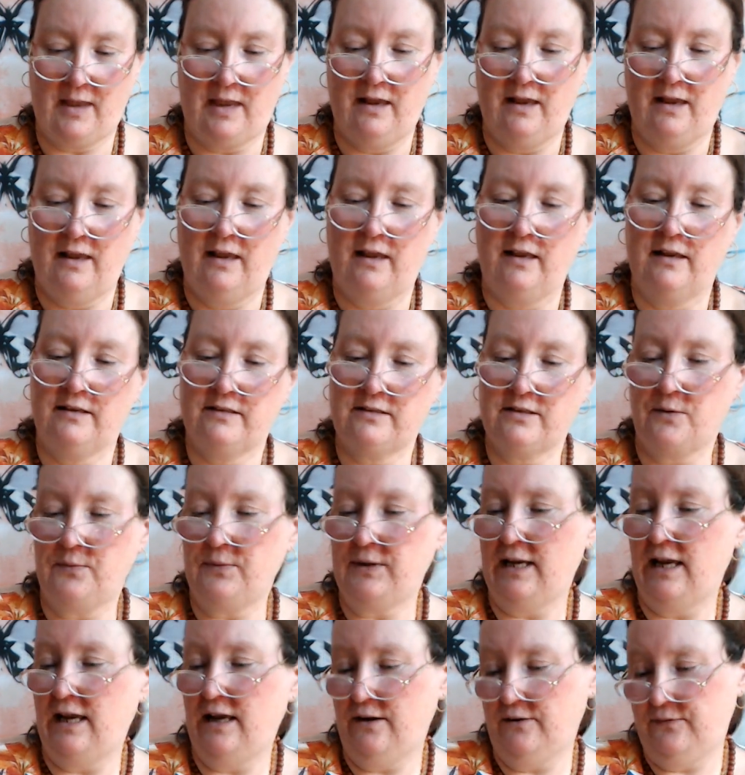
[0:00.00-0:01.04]
So we
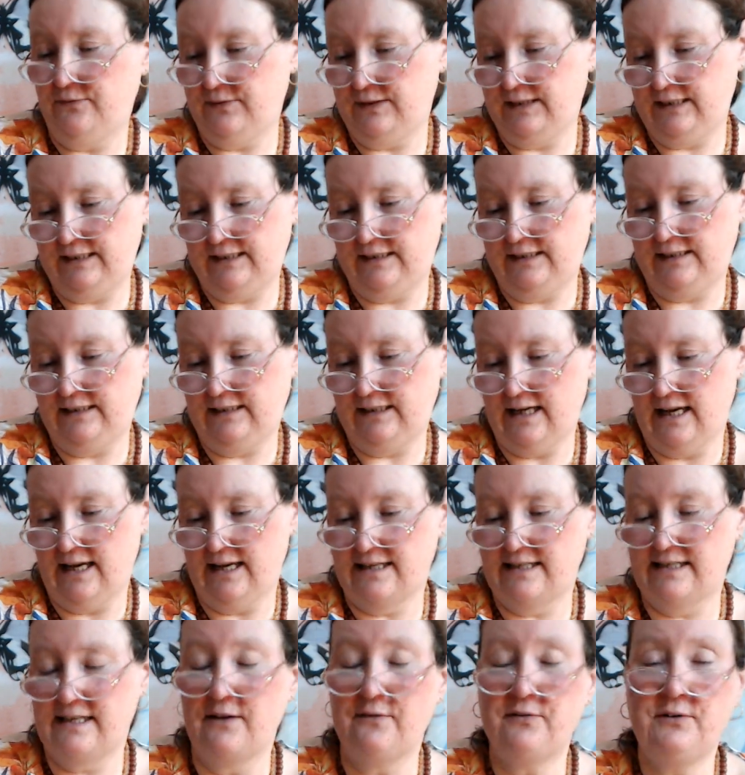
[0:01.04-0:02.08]
have the
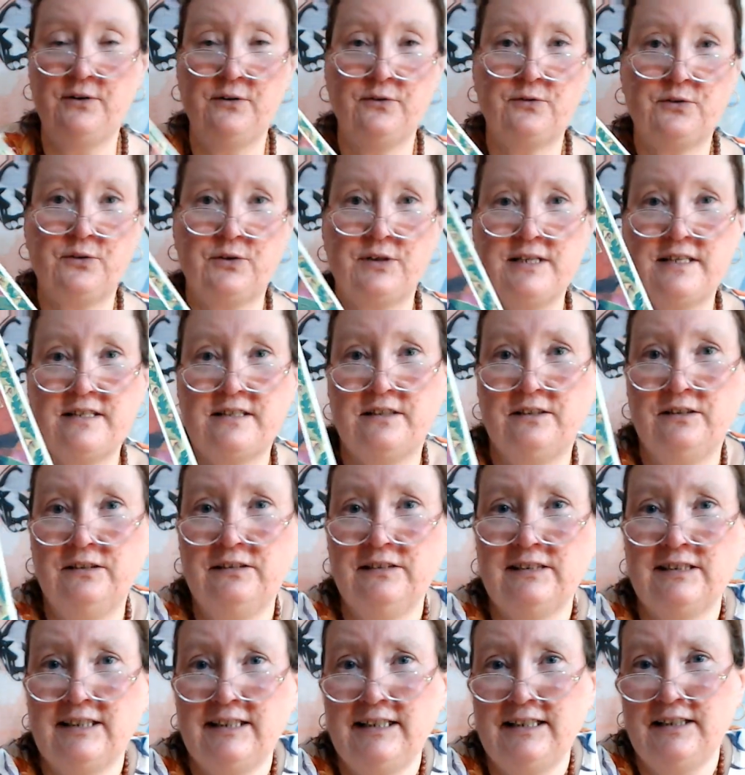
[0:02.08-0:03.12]
Seven of Crystals
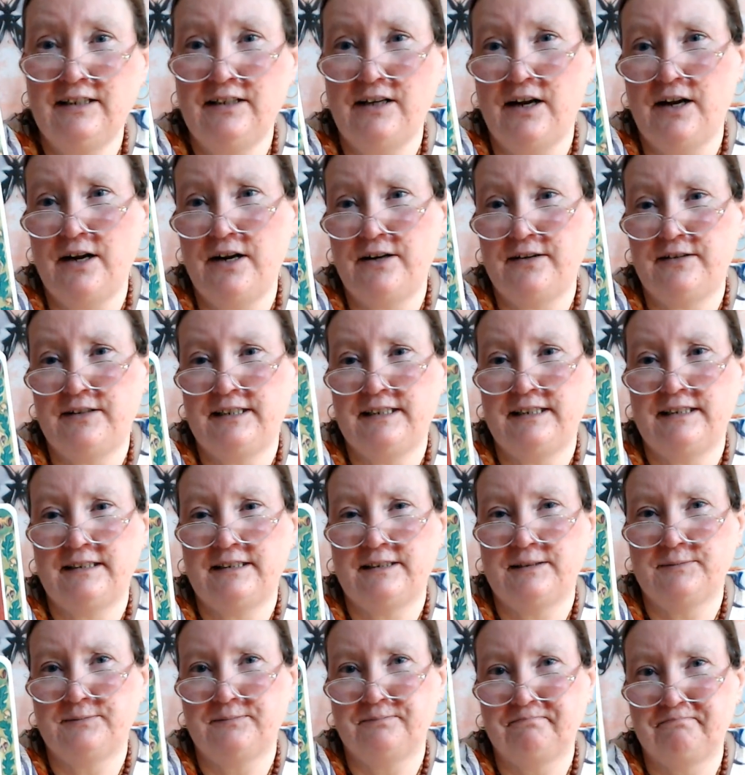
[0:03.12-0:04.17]
here, Aries.
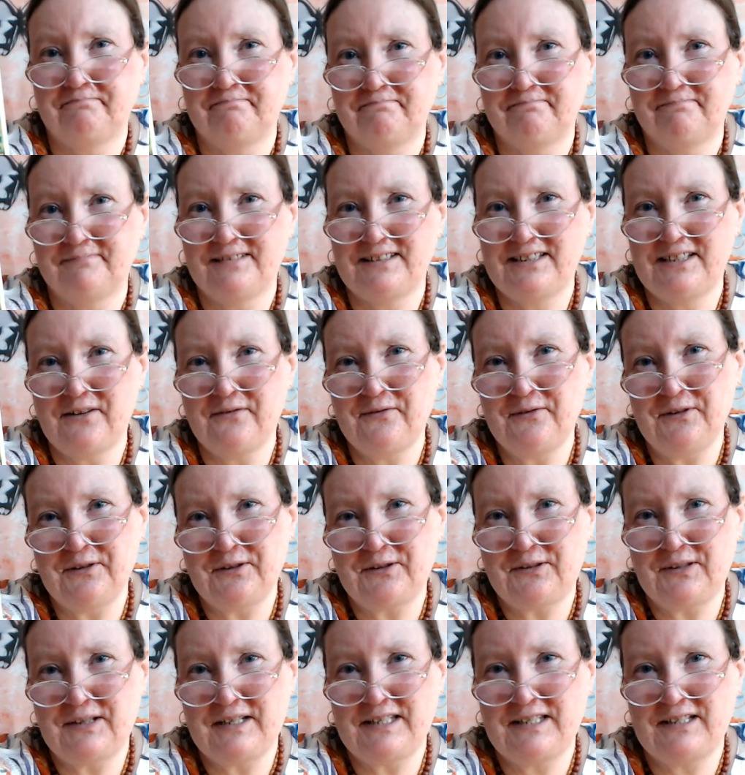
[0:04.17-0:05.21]
Seven of
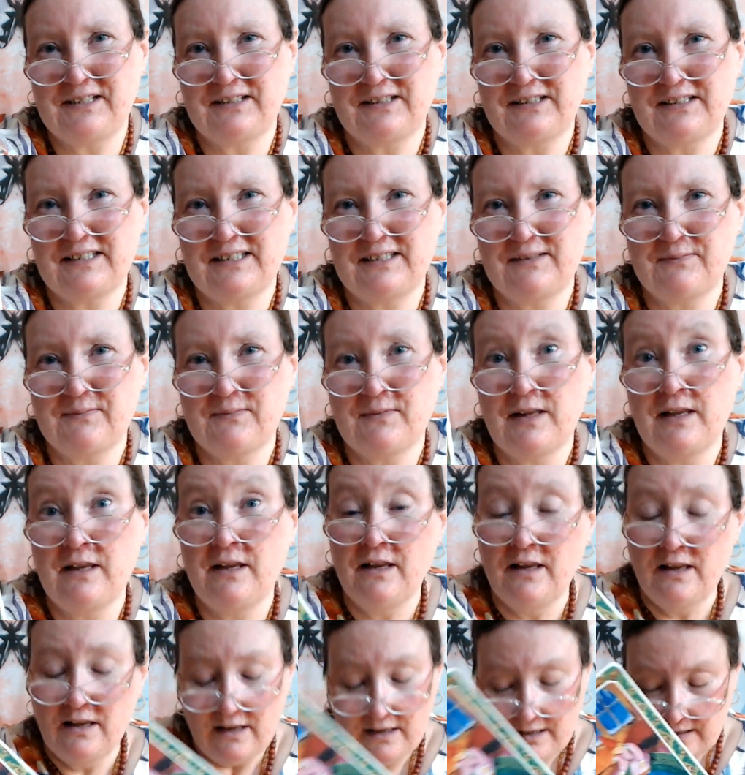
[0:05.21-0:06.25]
Crystals.
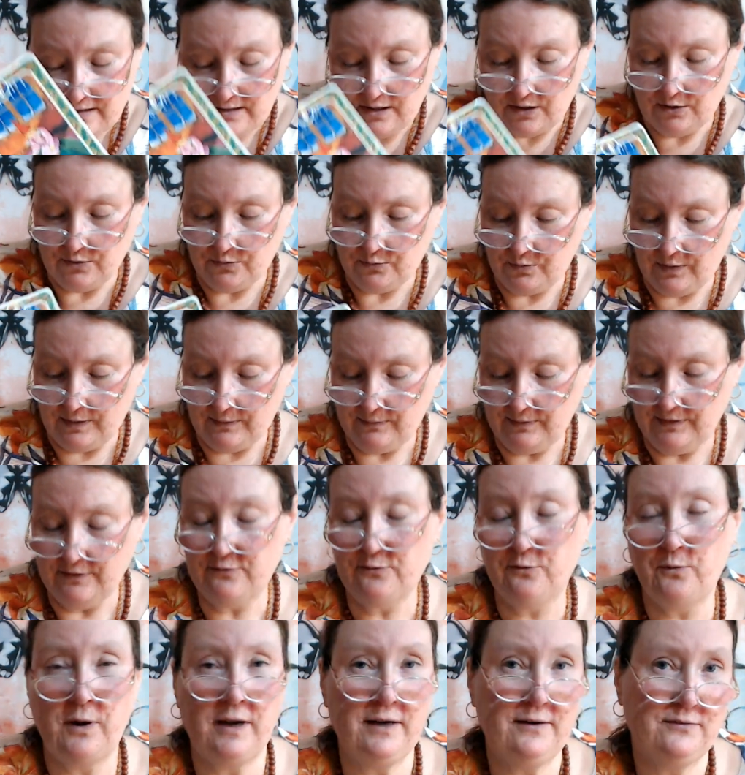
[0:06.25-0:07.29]
So when we've
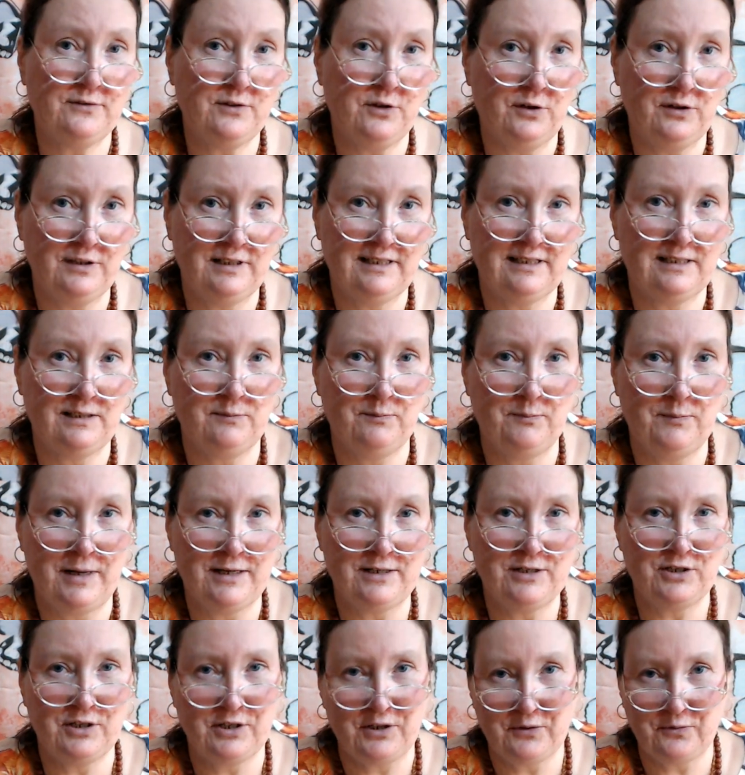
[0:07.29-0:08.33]
waved our little magic
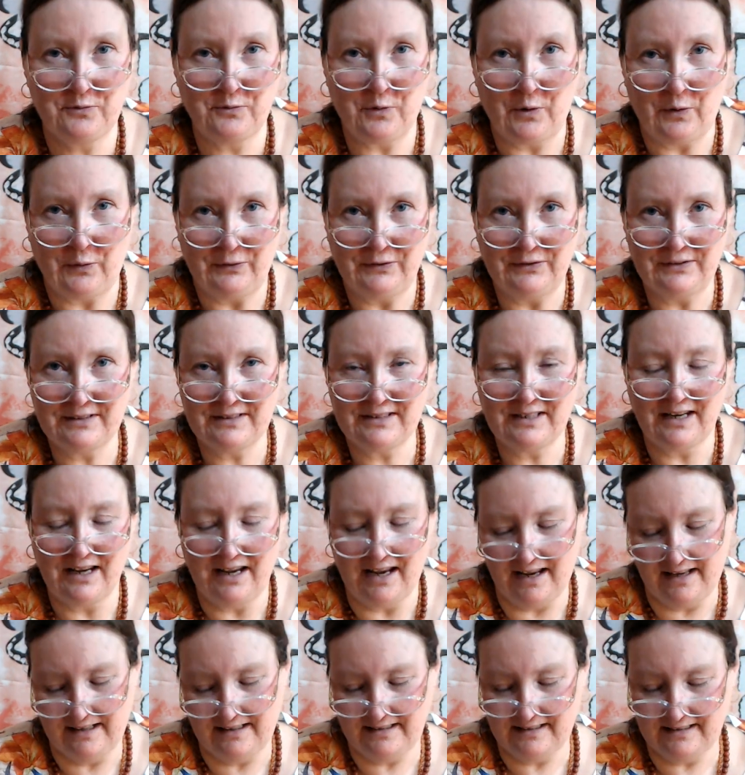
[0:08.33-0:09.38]
wand
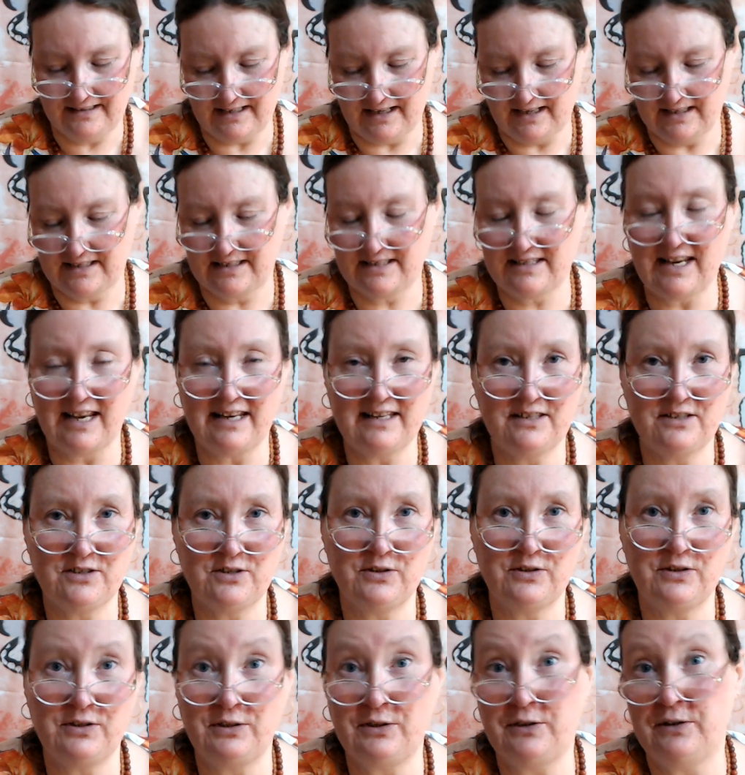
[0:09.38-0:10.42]
and said to the
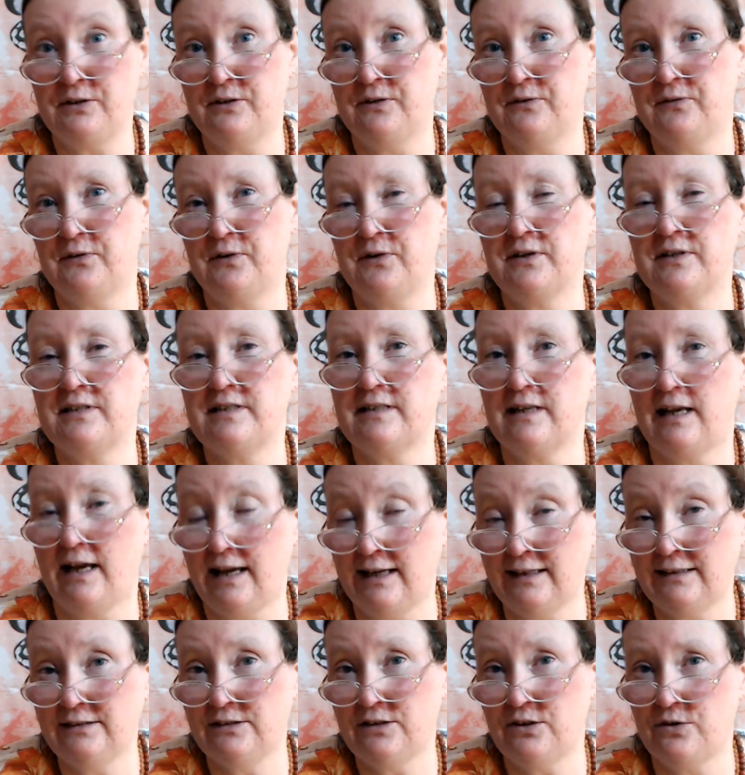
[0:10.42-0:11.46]
universe and
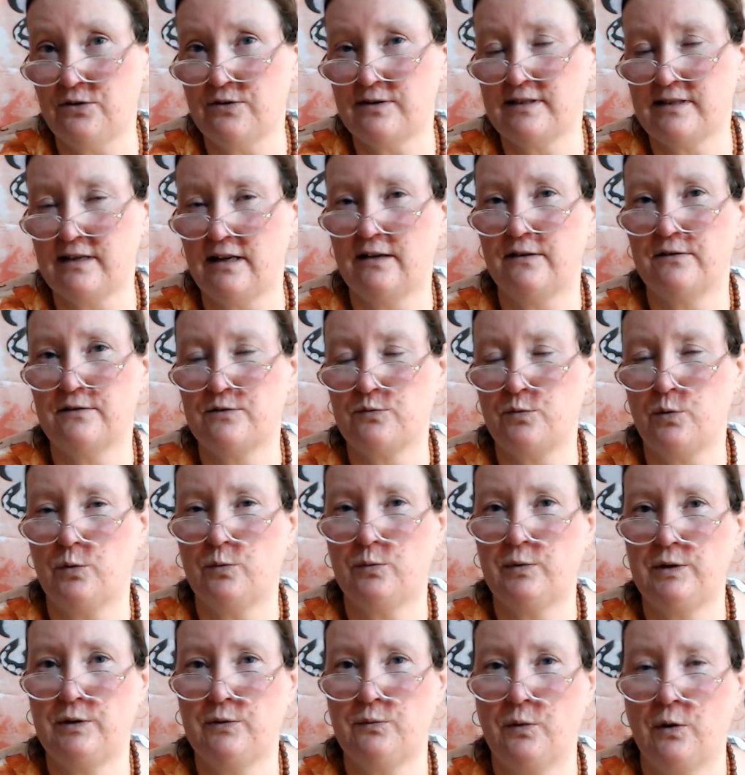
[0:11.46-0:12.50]
ourselves what we
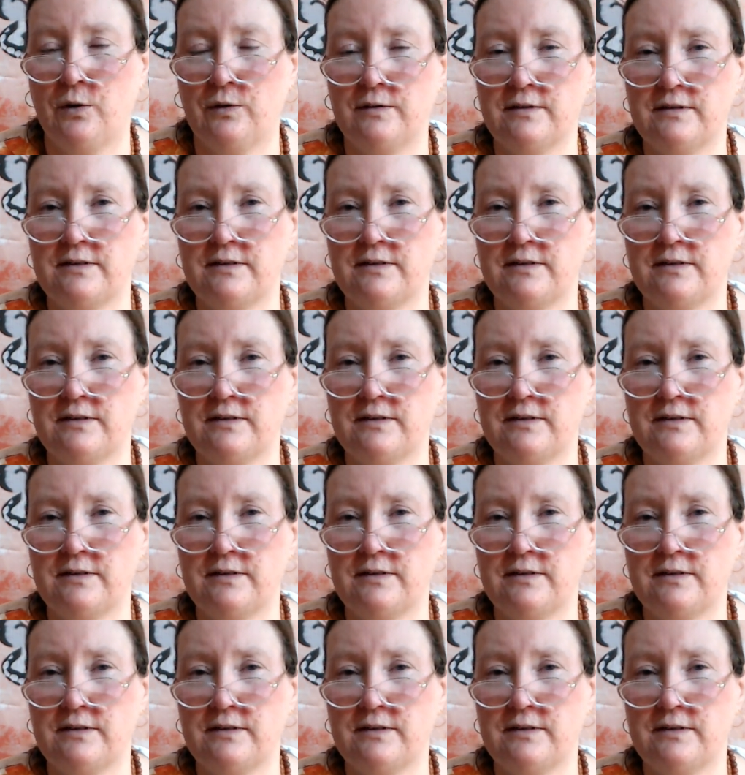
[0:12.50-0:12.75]
want,